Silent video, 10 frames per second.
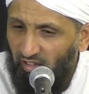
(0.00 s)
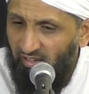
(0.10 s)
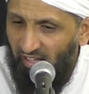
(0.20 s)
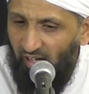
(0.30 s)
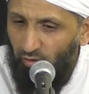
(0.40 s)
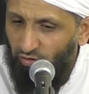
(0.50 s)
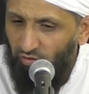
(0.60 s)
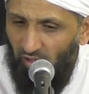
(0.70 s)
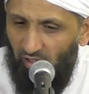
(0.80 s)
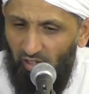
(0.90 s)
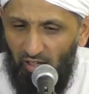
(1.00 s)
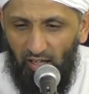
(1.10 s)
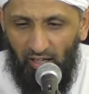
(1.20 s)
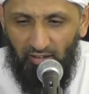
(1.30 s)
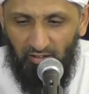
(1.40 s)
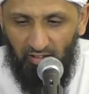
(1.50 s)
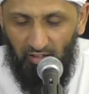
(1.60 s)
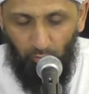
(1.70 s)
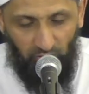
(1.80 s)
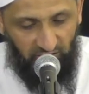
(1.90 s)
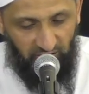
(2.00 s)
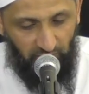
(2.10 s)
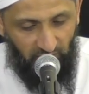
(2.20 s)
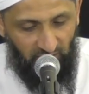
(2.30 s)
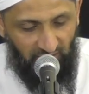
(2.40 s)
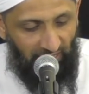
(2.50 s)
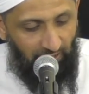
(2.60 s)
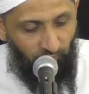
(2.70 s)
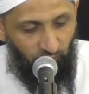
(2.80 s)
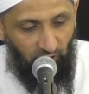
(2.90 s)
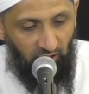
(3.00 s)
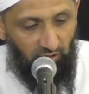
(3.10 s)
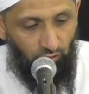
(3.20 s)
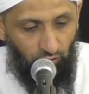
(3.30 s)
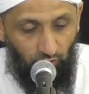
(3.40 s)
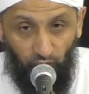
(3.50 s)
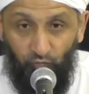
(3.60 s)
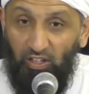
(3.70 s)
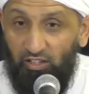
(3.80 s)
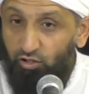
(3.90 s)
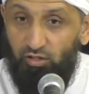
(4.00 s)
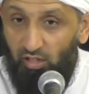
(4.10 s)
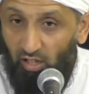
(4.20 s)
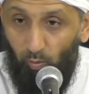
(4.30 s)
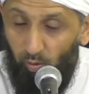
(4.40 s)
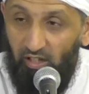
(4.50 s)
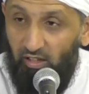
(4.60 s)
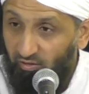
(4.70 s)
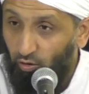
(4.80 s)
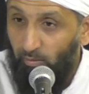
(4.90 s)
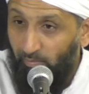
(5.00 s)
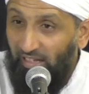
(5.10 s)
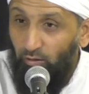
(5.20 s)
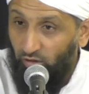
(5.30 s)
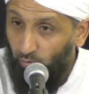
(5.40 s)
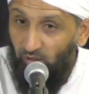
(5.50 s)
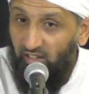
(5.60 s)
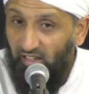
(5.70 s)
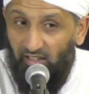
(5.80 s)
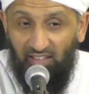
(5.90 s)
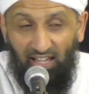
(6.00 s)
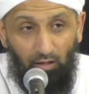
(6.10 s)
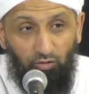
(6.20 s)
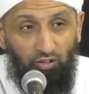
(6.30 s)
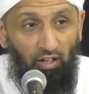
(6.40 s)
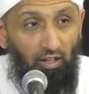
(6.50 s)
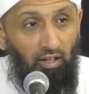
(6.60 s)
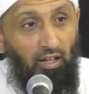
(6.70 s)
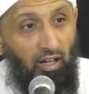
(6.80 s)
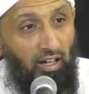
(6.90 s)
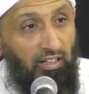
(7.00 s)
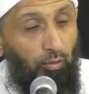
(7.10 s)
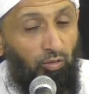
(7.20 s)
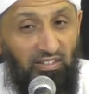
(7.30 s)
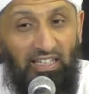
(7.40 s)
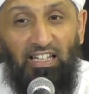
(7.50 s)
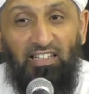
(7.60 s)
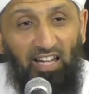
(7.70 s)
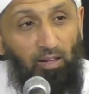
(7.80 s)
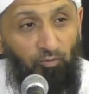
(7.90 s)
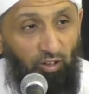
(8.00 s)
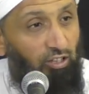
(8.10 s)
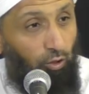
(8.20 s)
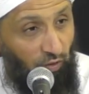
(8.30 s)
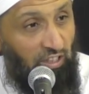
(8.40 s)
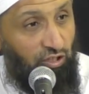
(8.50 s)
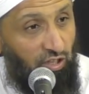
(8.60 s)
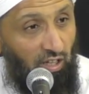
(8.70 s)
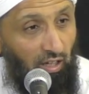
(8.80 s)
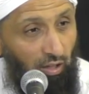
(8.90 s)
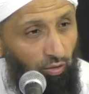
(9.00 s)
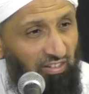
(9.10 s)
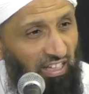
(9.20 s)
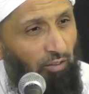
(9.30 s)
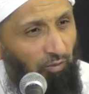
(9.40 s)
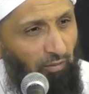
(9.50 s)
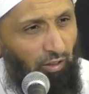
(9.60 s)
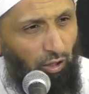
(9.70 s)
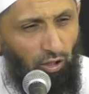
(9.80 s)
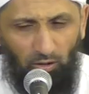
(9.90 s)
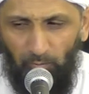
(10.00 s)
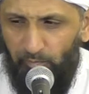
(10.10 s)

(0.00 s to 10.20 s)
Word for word: in the house and it was time for her to finish her work. So the maid was working in the house and it was nearly time for her to finish. It was nearly 5 o'clock.